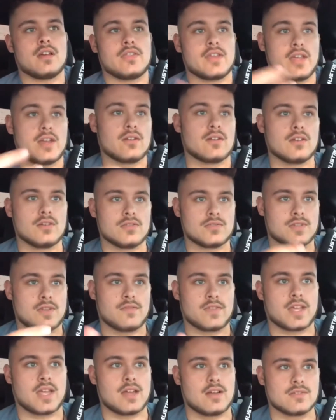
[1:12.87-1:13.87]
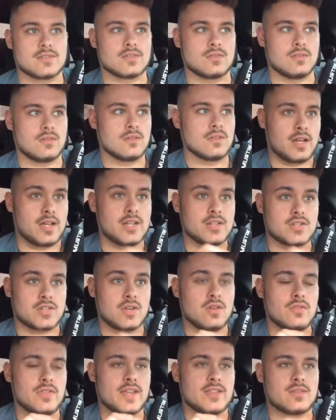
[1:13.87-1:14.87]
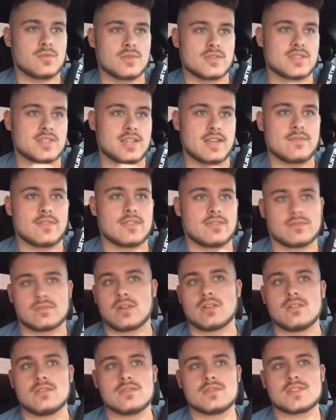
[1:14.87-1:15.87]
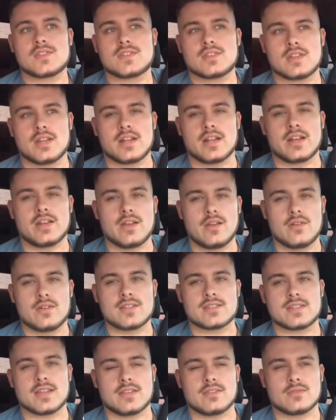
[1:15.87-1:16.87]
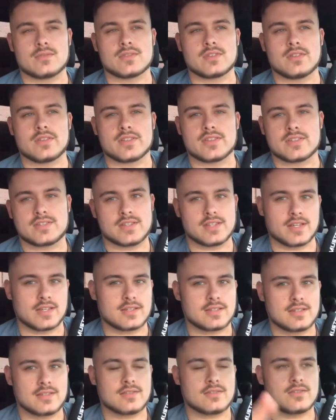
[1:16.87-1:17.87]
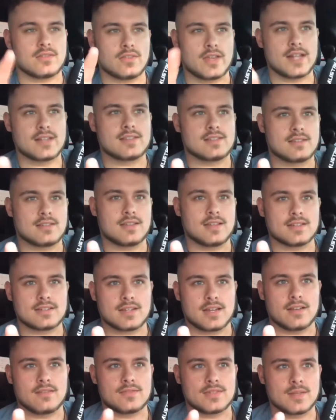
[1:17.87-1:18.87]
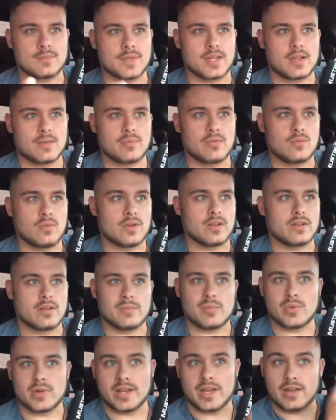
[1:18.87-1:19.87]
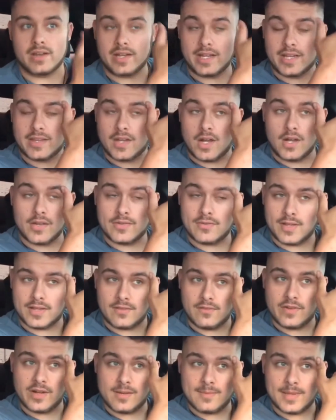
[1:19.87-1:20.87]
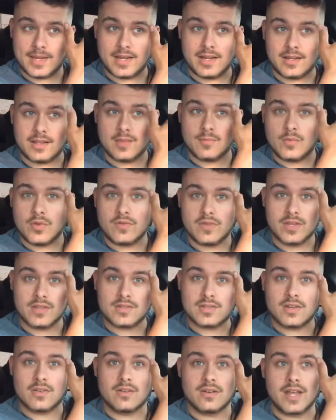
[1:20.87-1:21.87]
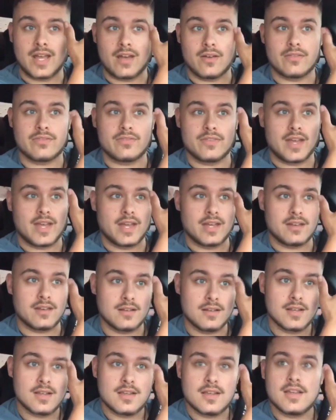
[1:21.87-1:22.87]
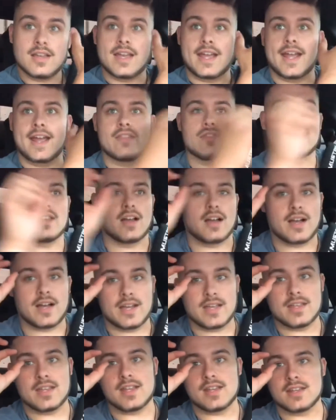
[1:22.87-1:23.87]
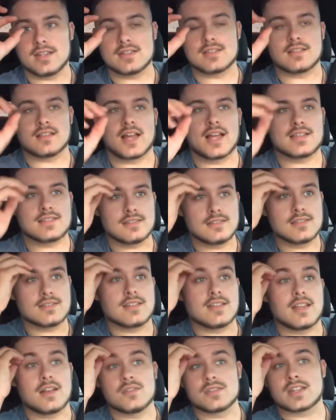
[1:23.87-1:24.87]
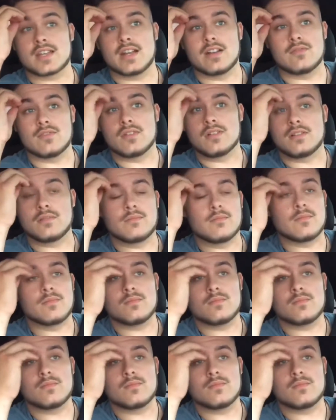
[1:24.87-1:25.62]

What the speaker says: the heroes of the council. It showed that there were 7 thrones, and I noticed that there was only 6, so that's kind of something I wanted to point out. And also at the very beginning of the movie, it showed how Thad had the eye and his glasses, and that was kind of a